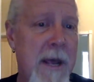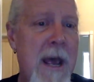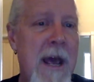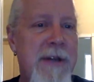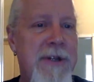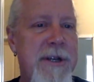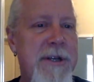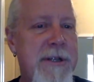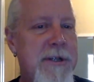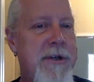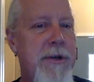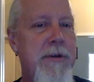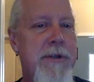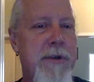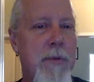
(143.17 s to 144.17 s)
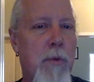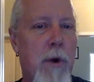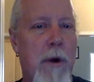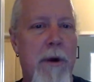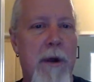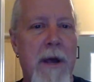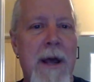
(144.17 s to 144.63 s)
Jesus used the
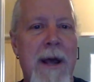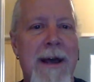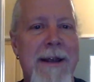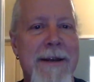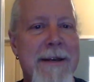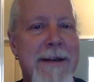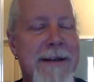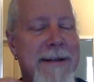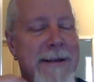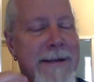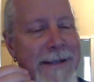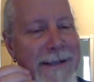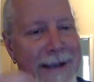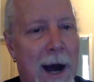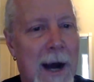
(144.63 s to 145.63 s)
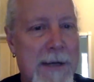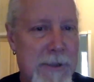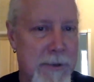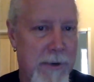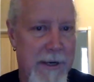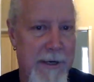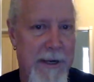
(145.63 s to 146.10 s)
word
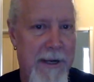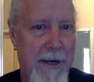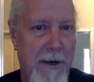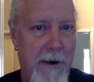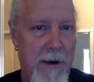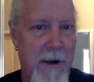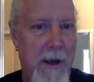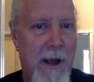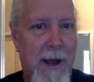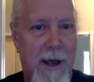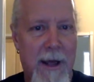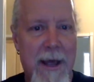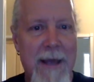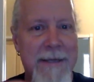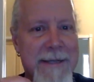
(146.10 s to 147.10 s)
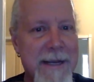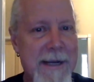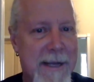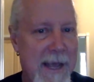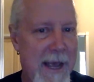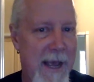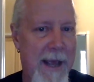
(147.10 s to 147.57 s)
doctrine here,
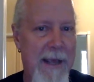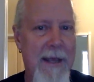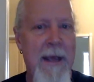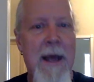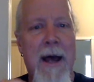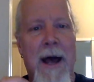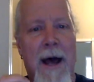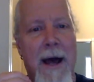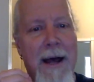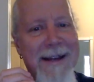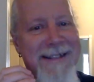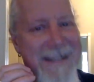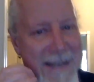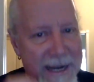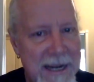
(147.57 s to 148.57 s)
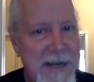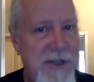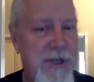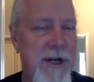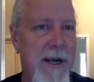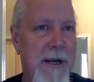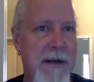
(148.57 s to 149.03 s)
didache,
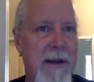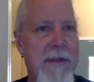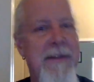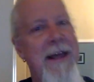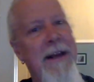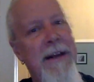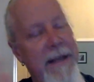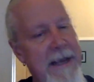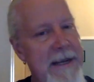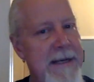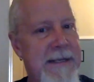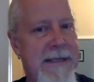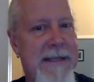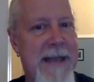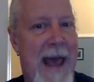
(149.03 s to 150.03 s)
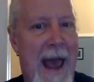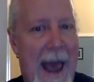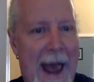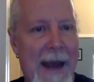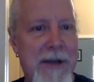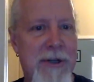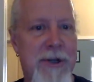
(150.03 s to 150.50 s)
teaching that leads to
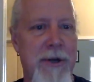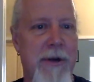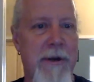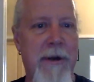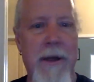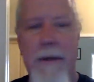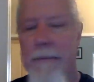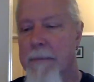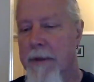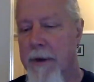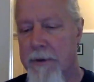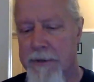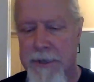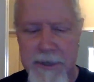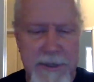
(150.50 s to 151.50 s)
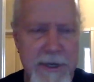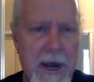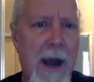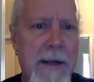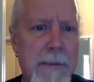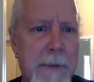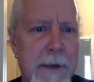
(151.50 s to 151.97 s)
action. There's a
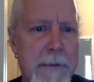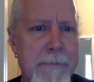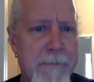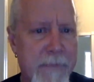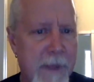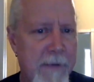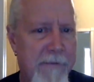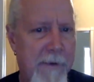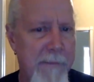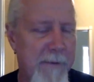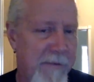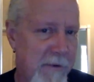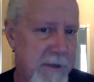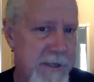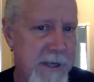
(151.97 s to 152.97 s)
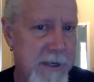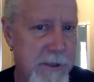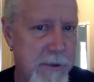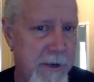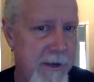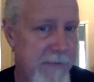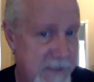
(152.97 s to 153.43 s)
document from the first
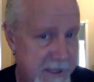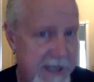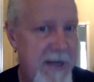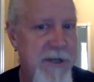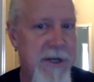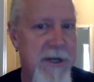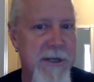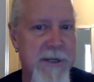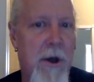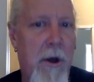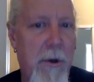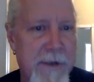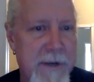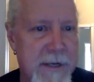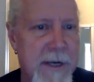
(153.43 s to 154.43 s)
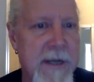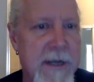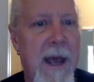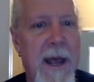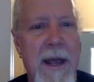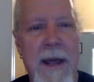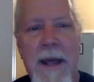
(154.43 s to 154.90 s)
century of teachings called the
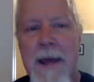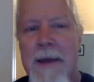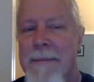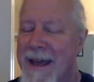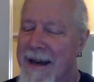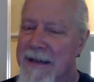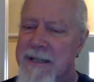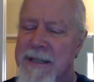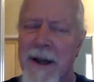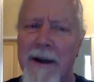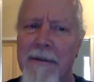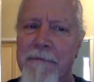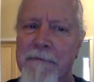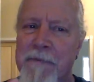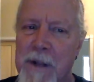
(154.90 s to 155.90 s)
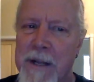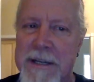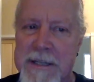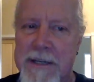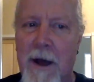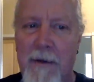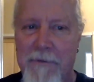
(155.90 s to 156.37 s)
Didache, and it's not a
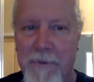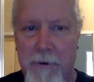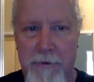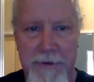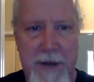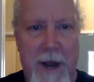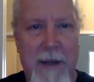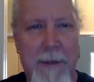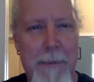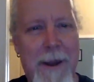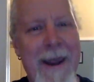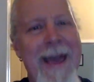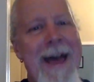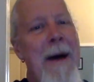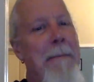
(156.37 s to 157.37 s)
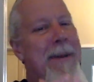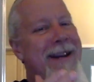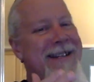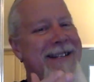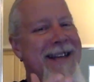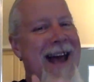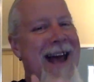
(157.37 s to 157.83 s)
philosophical document, but
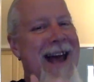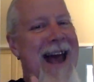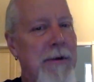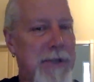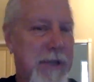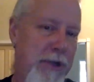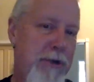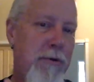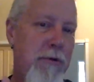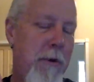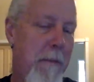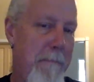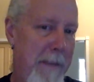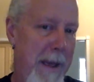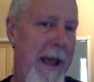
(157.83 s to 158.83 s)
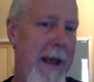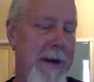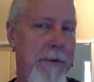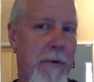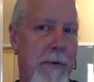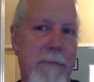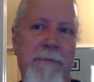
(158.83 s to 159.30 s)
it's a how-to
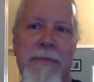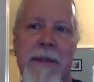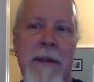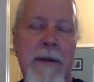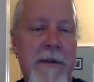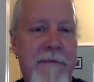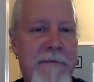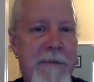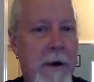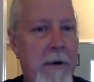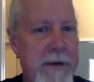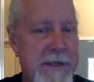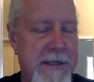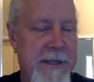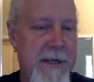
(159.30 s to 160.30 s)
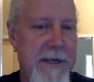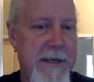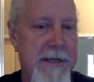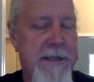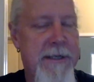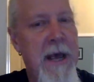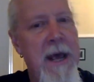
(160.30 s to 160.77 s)
manual. The
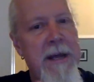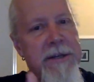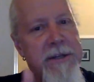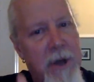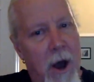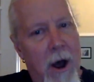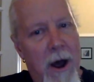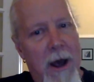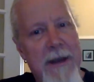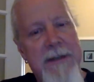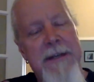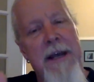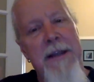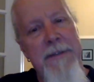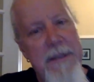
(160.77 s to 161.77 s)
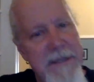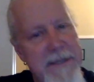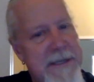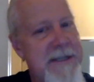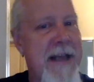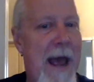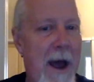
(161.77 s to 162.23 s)
Pharisees taught this
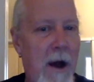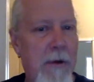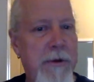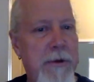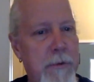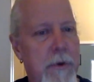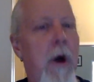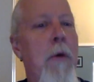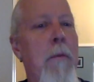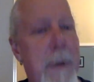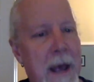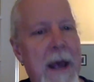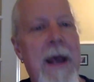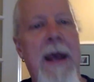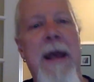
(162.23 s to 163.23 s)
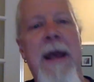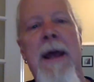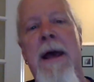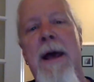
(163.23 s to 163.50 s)
is how you obey.